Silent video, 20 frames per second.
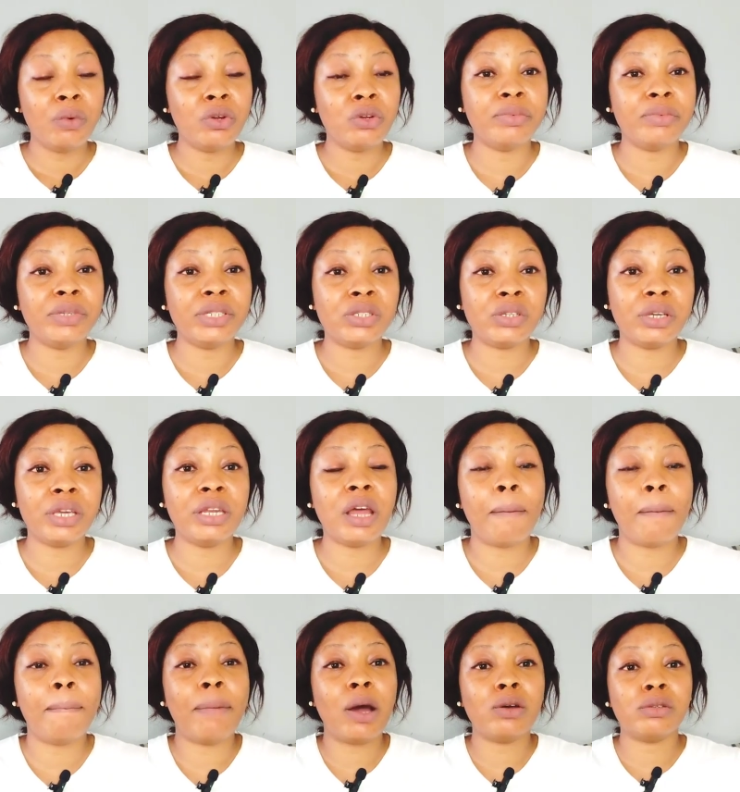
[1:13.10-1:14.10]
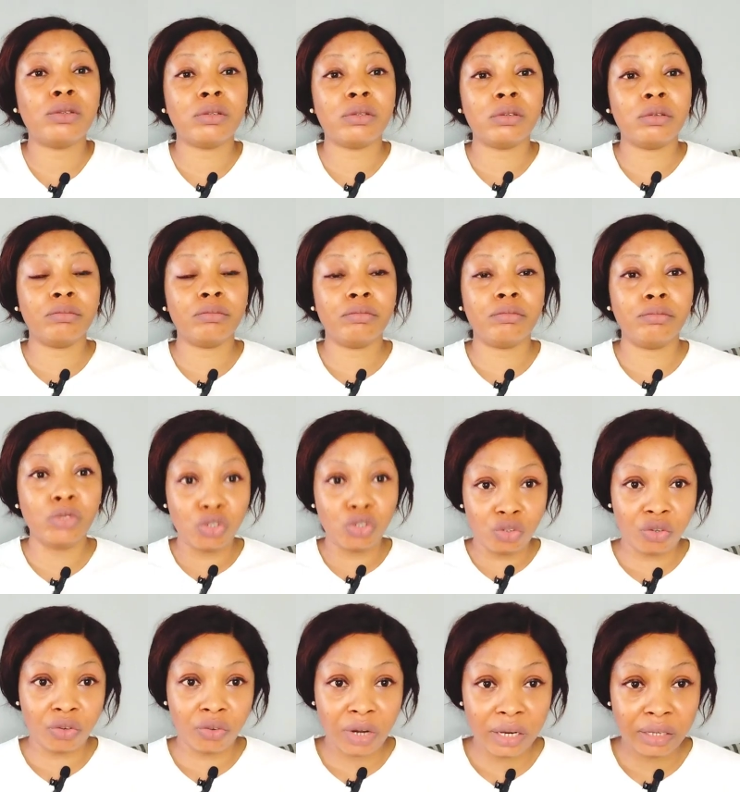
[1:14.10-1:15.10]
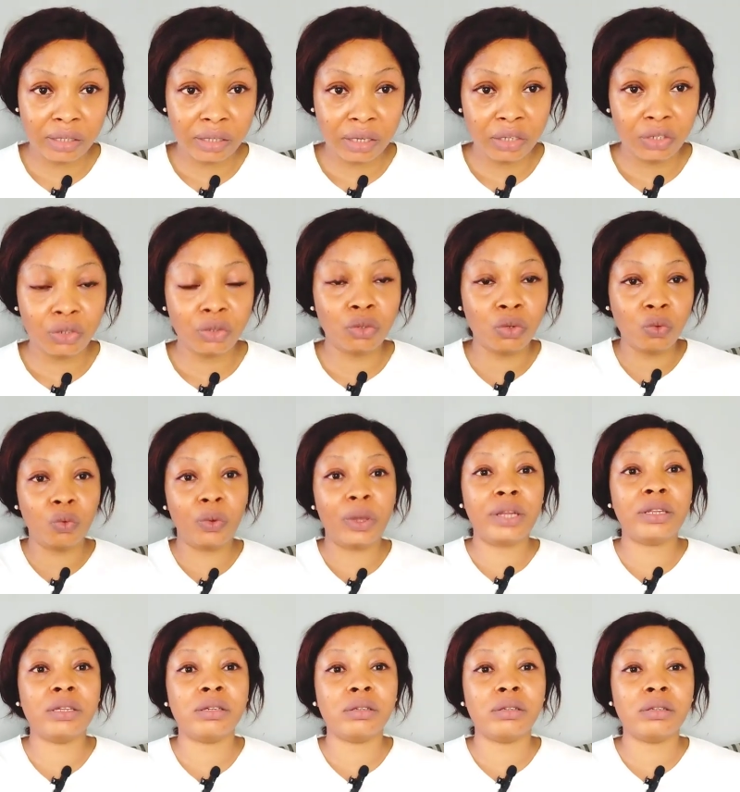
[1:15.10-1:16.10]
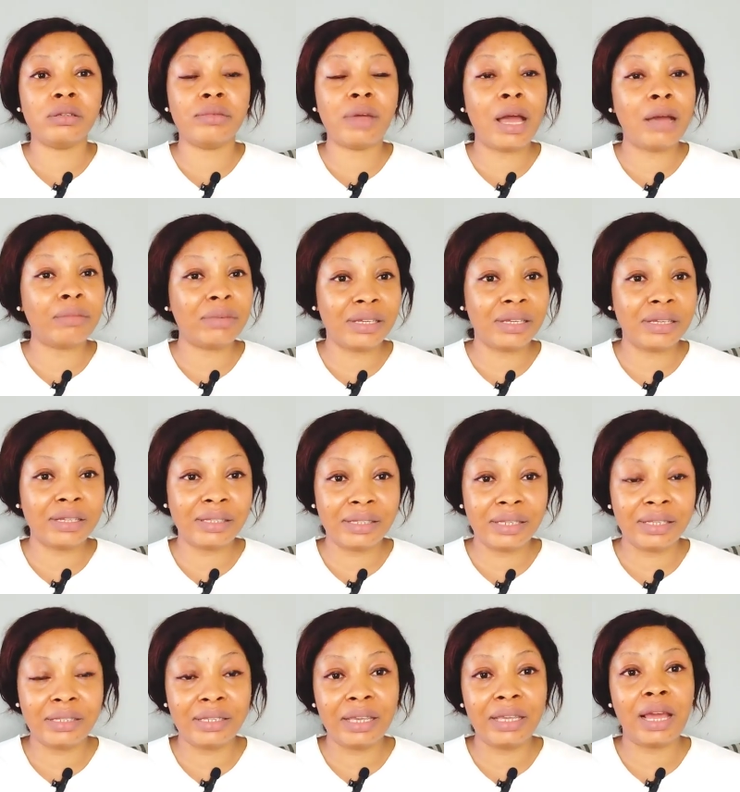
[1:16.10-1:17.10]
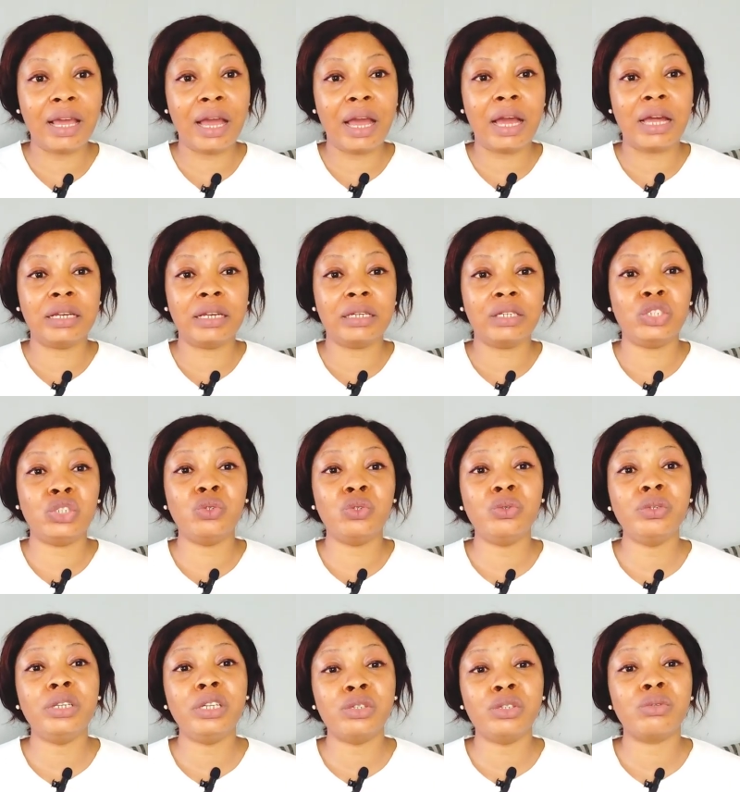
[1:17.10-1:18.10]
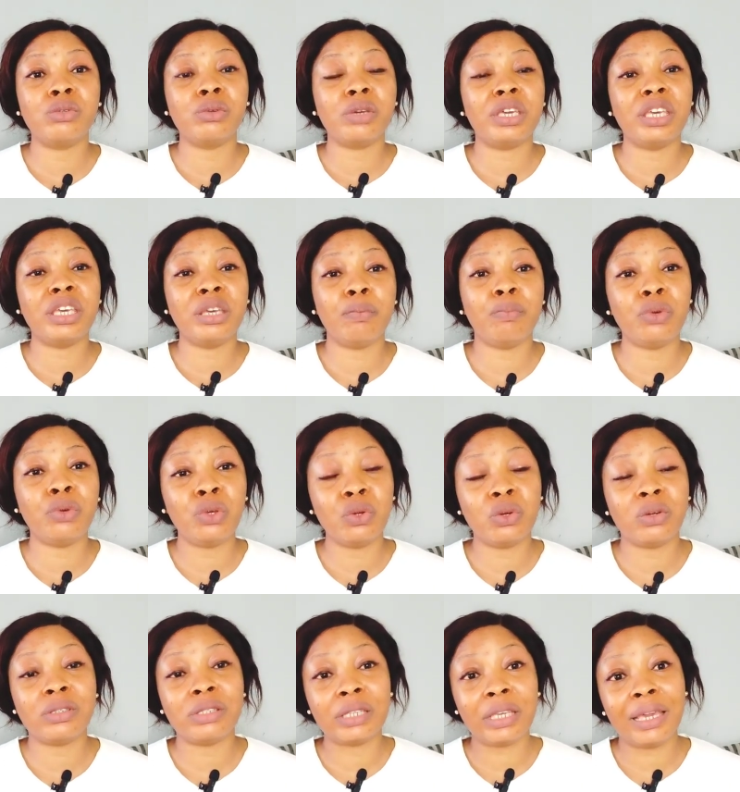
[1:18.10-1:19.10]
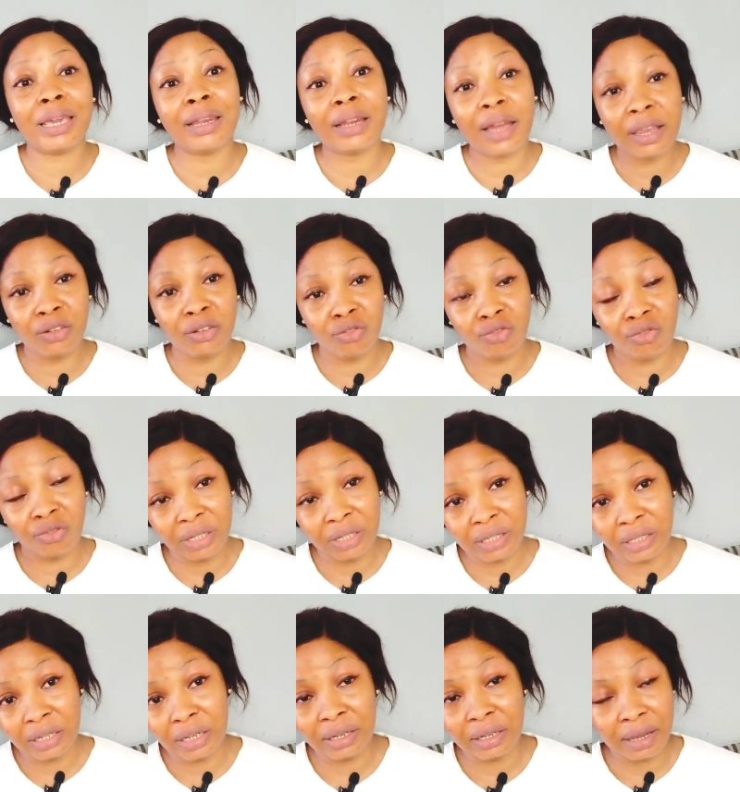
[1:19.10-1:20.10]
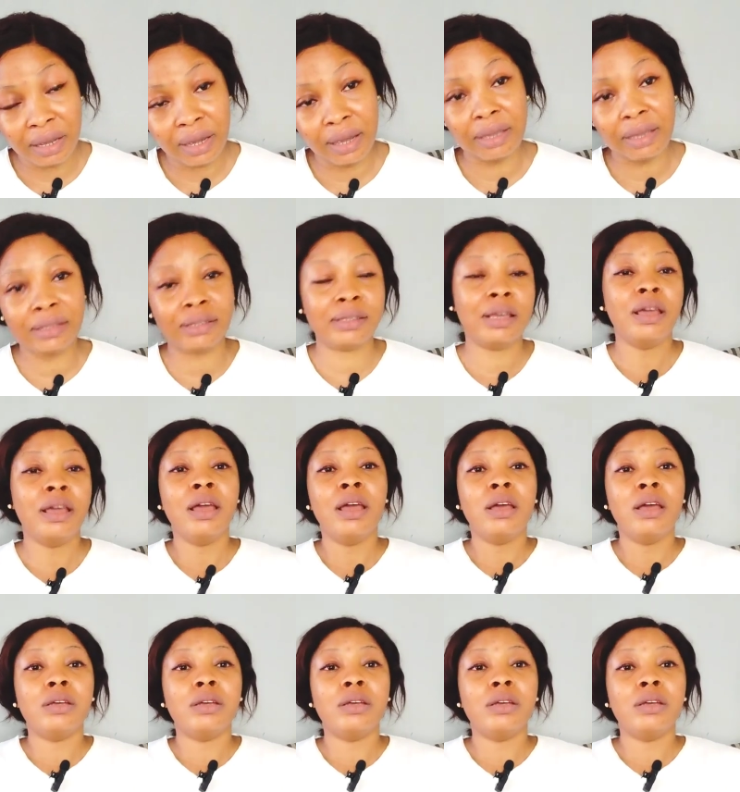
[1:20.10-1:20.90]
We'll be talking about moisturizer. You know, when the Harmattan season, and you need to keep your skin hydrated, guys.